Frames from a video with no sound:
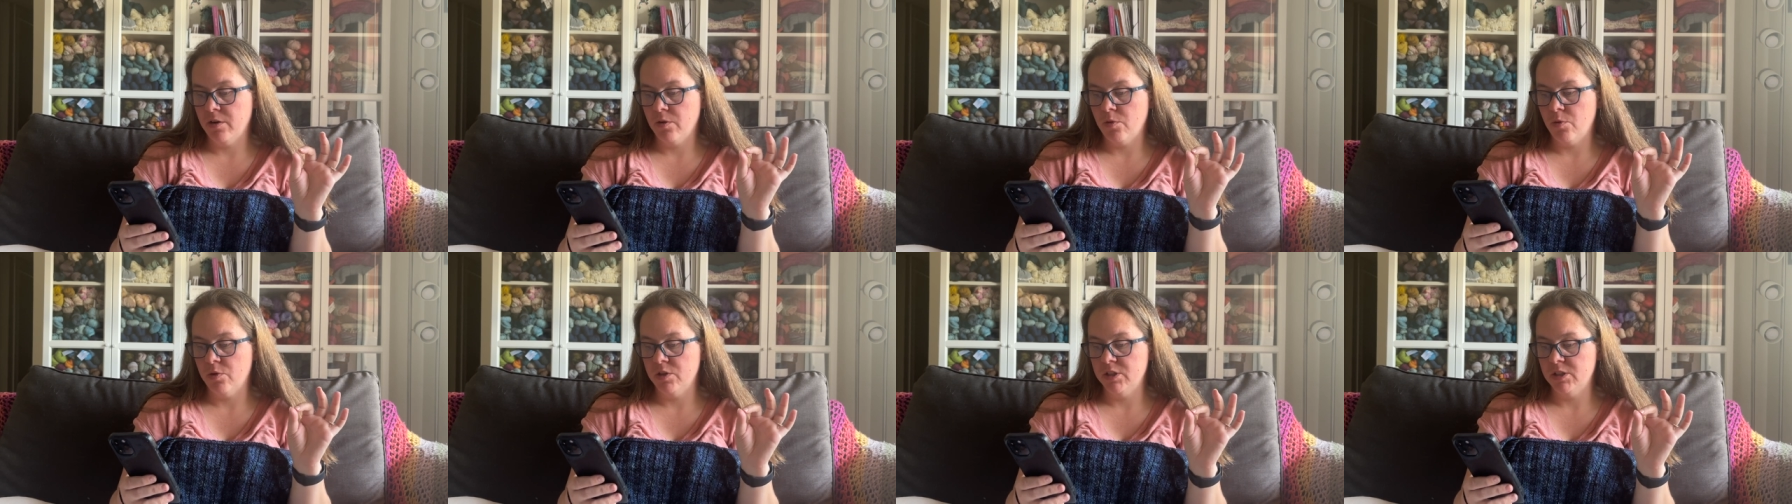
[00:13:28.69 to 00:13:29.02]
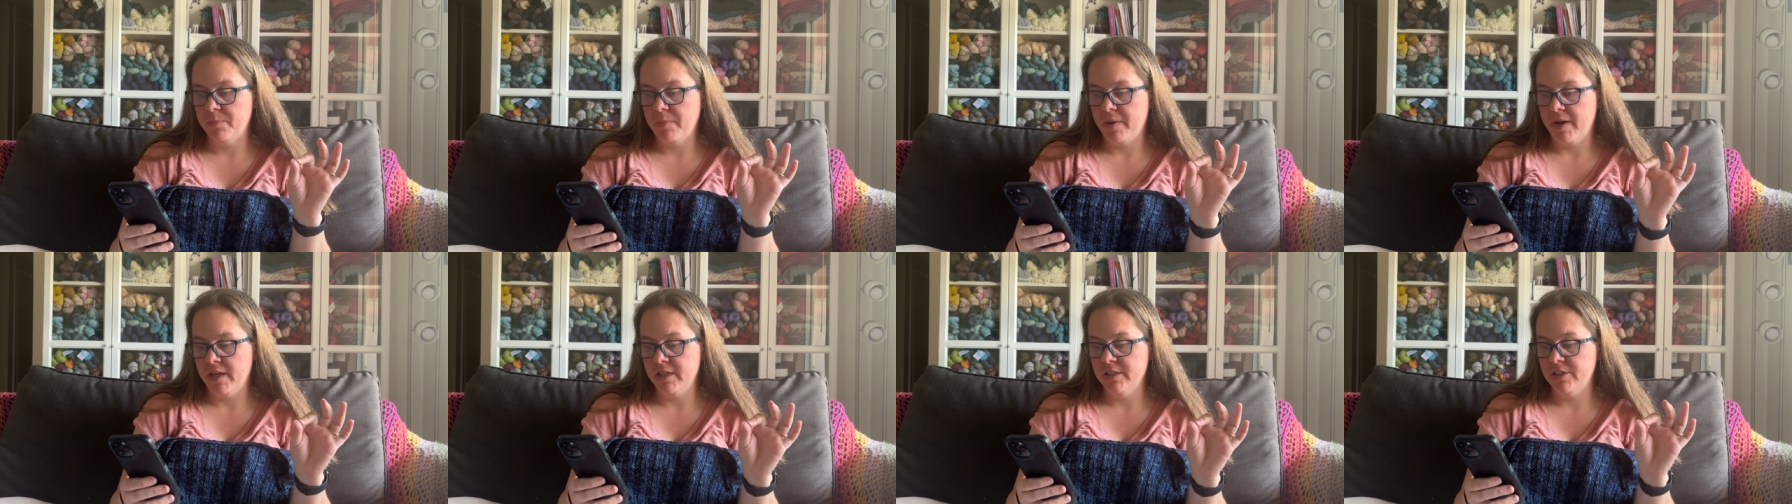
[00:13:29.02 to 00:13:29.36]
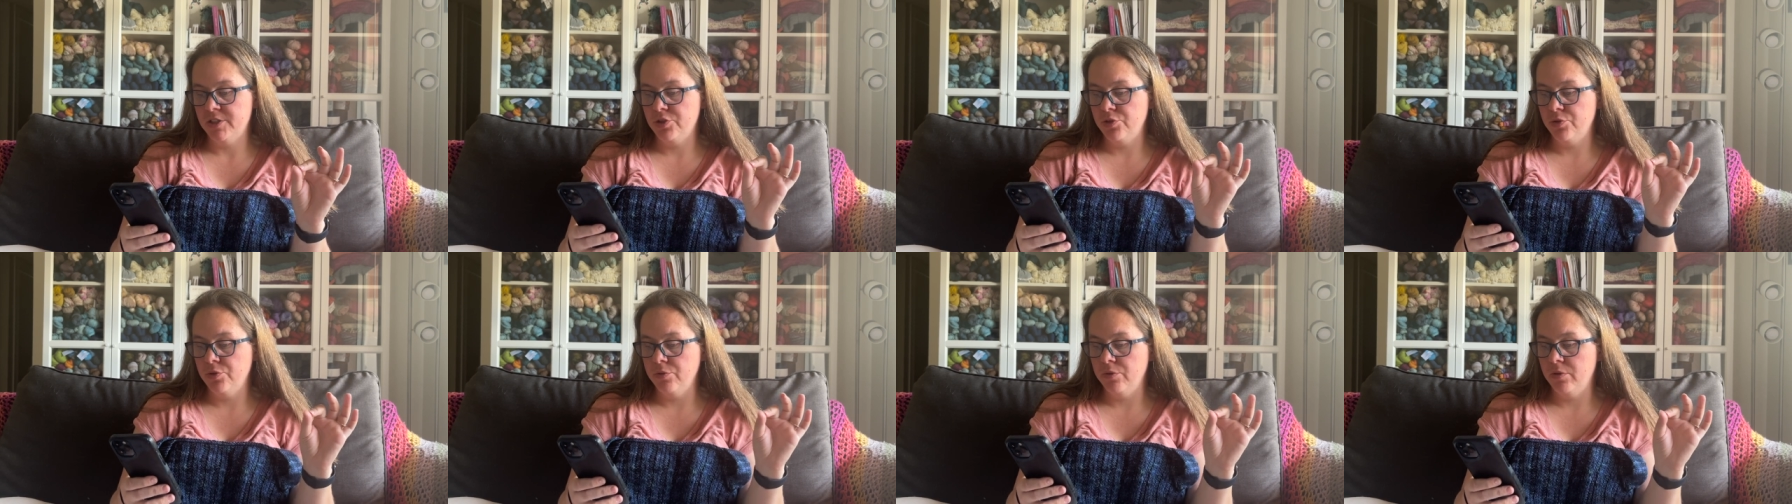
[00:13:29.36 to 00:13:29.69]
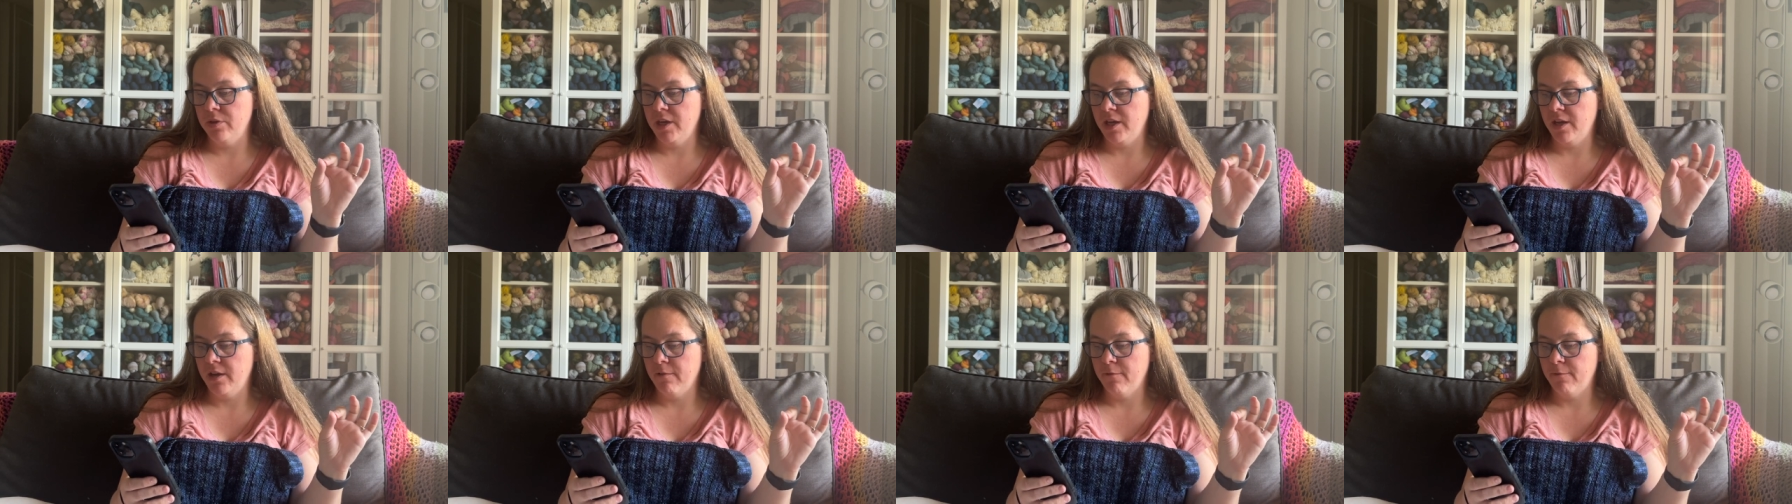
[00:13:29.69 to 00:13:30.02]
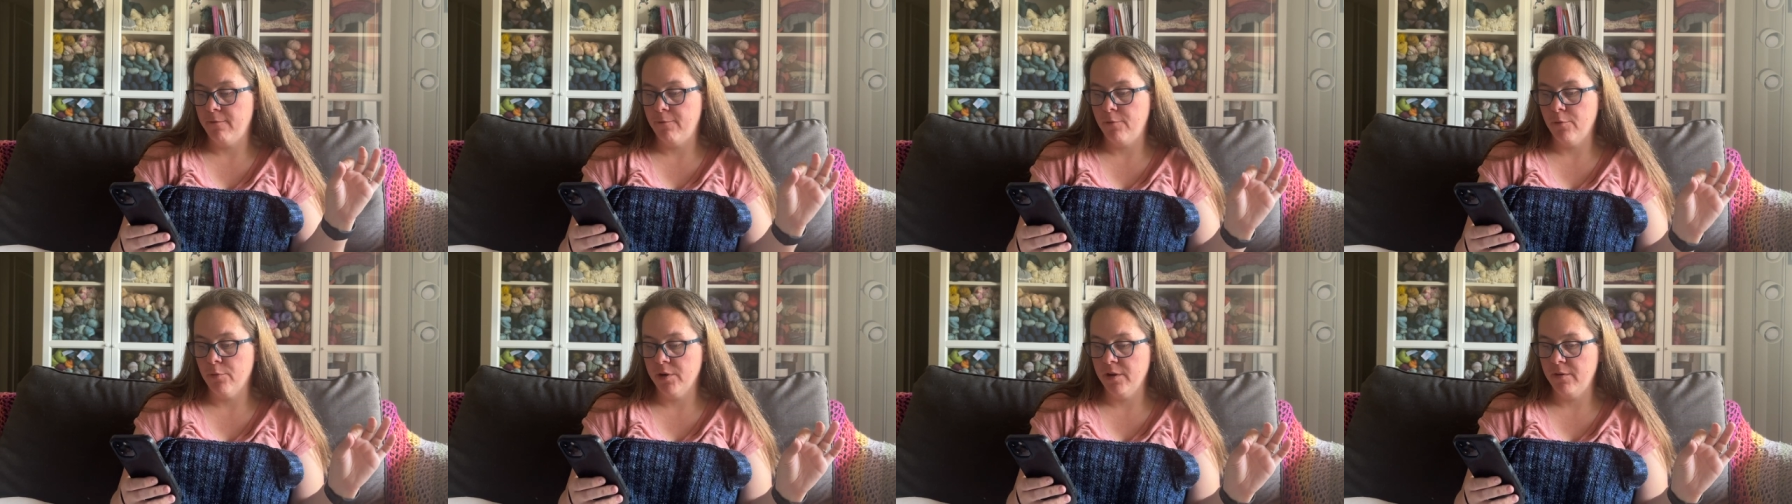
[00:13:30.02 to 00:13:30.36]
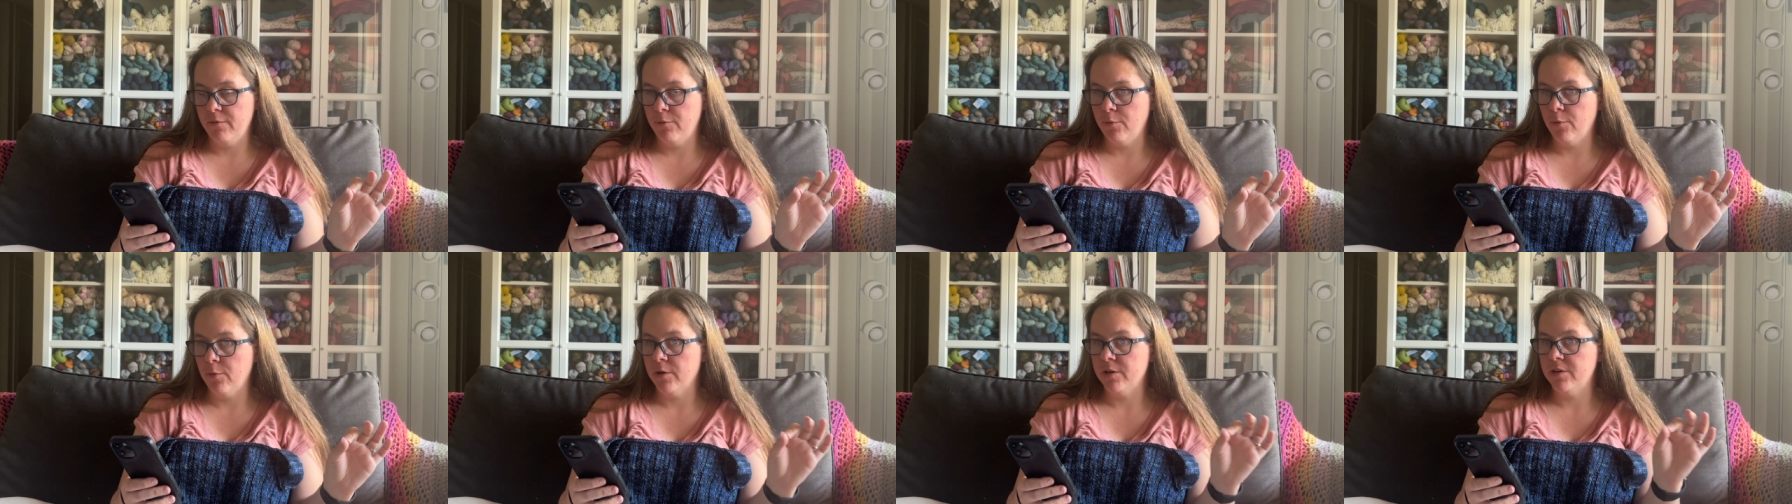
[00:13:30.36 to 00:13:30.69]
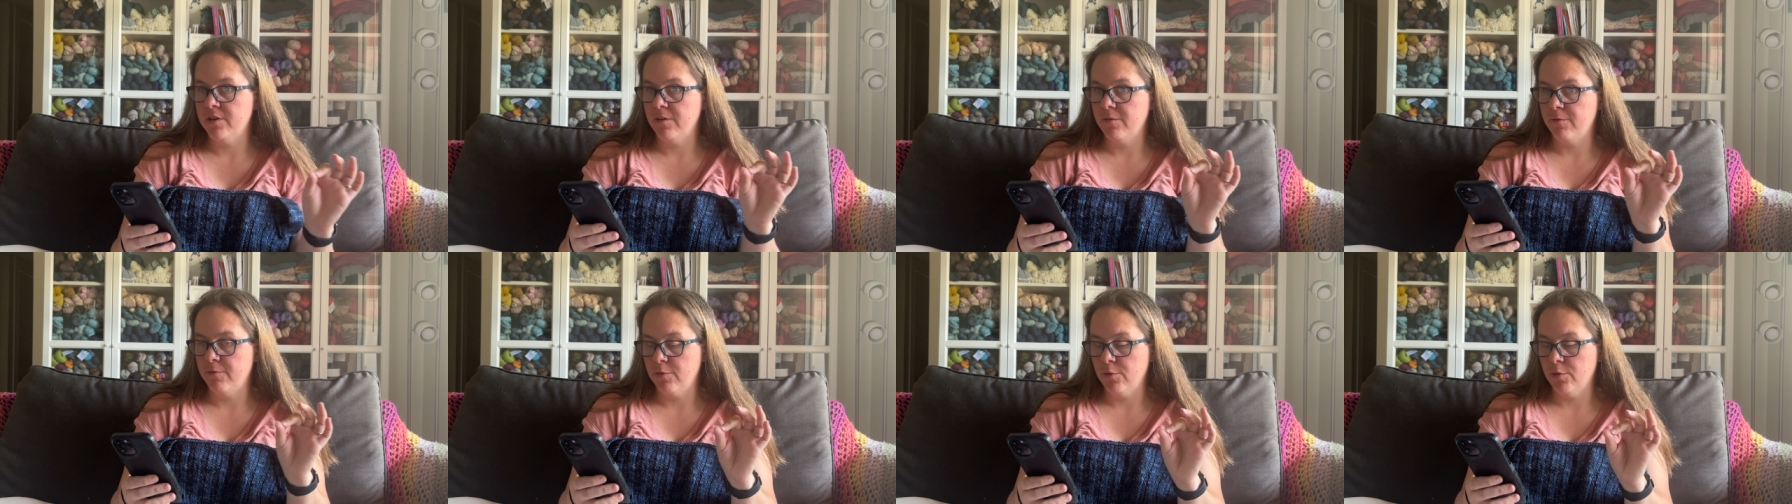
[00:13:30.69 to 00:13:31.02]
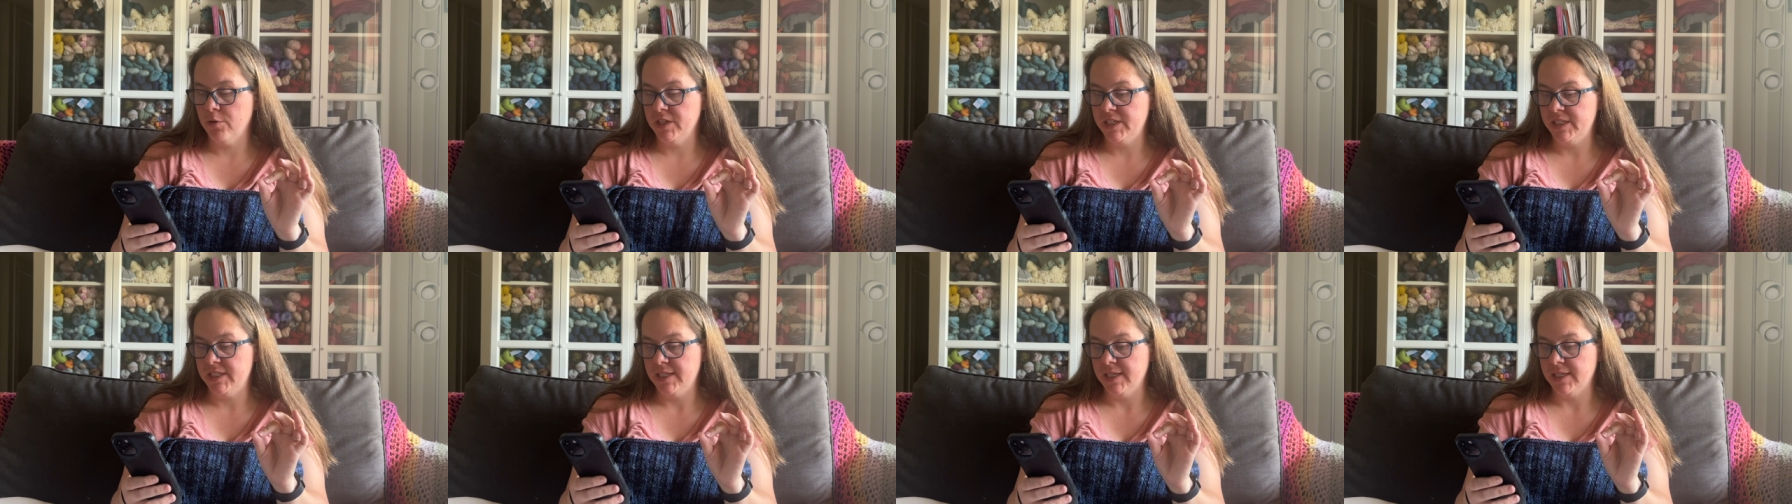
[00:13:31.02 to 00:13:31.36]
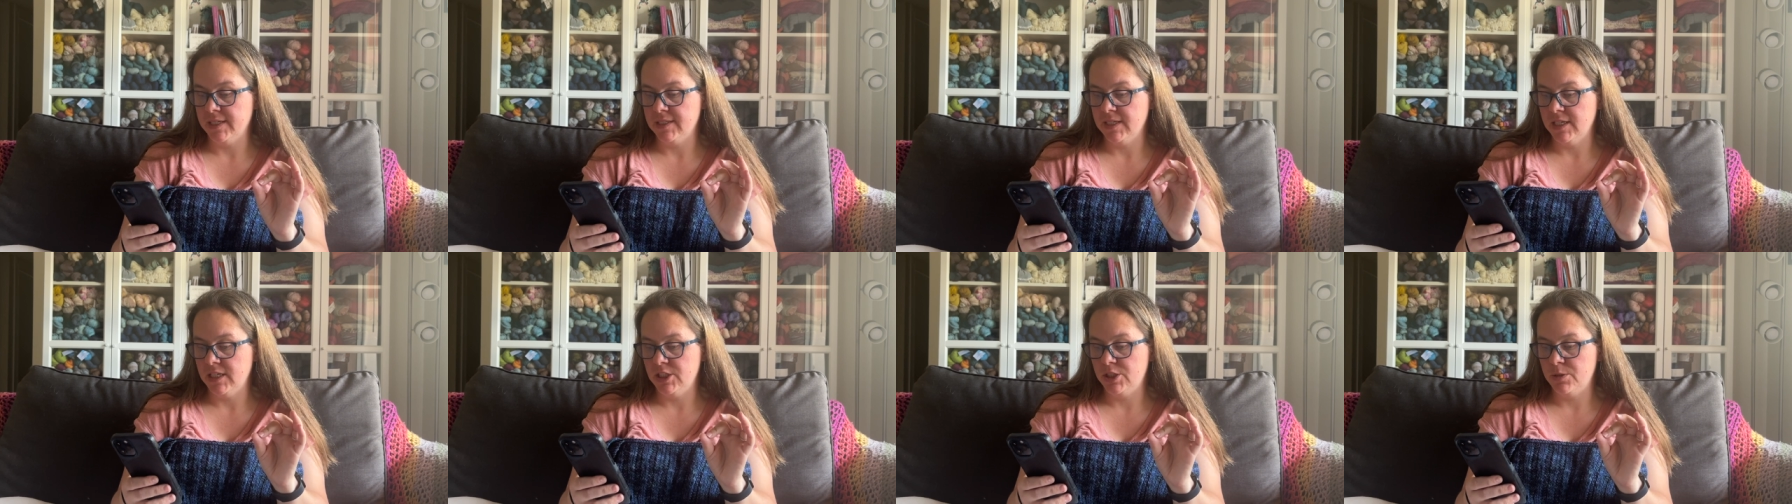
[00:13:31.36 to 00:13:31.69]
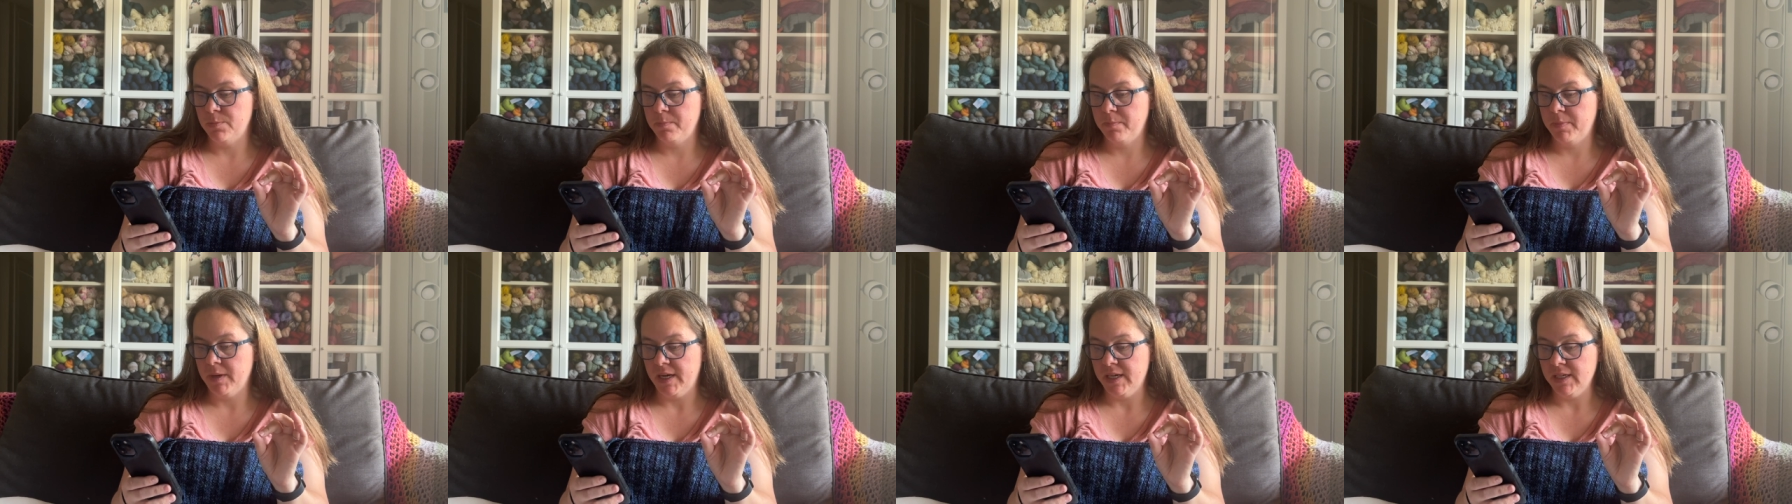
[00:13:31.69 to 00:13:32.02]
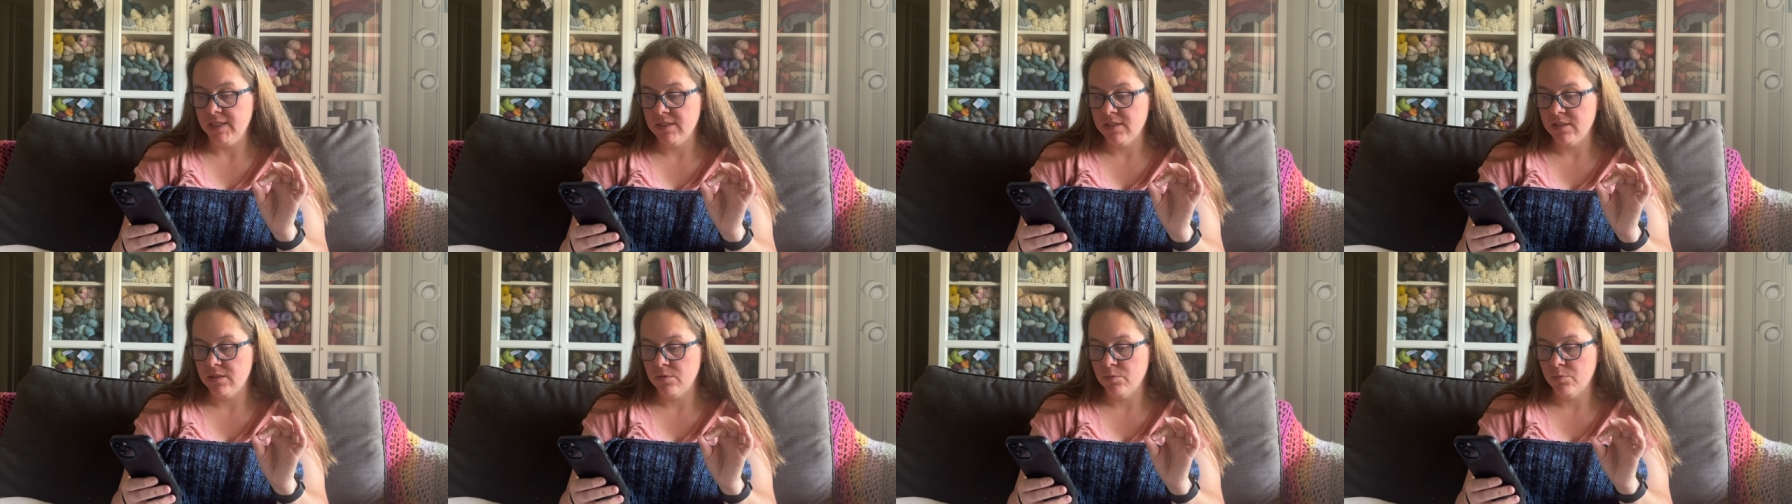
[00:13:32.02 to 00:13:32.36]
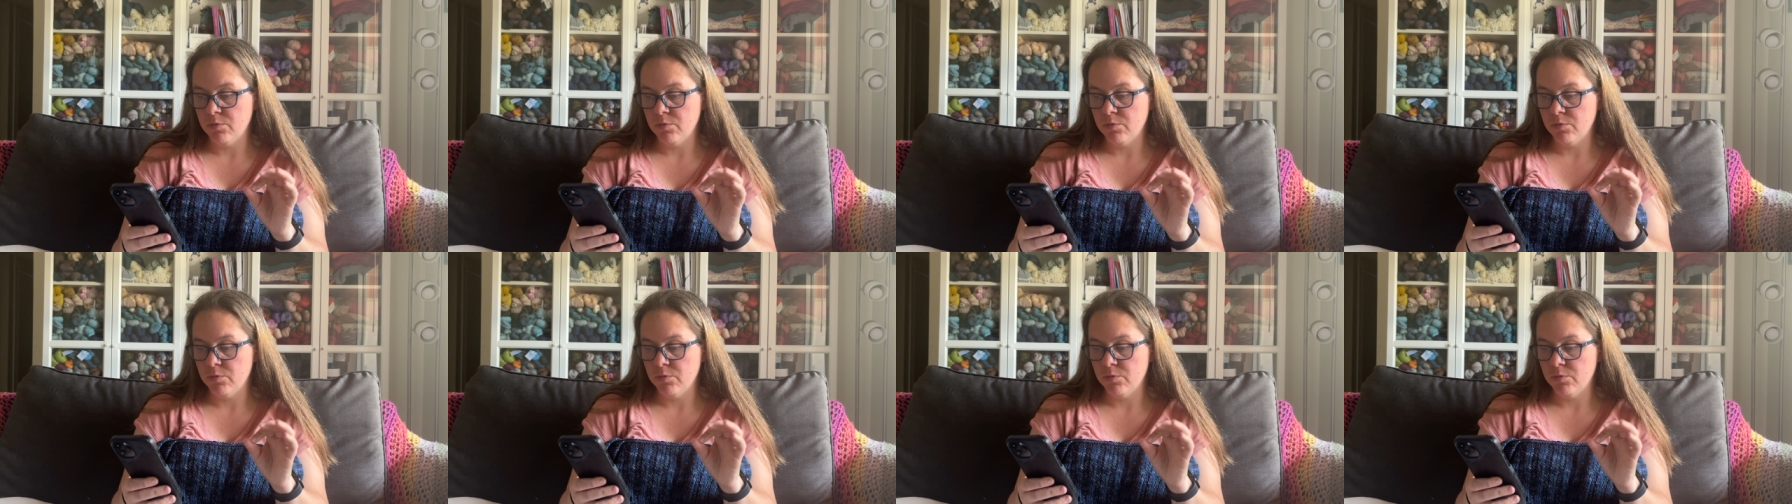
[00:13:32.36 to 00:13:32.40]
corresponds to the forty-four to forty-six inch bust,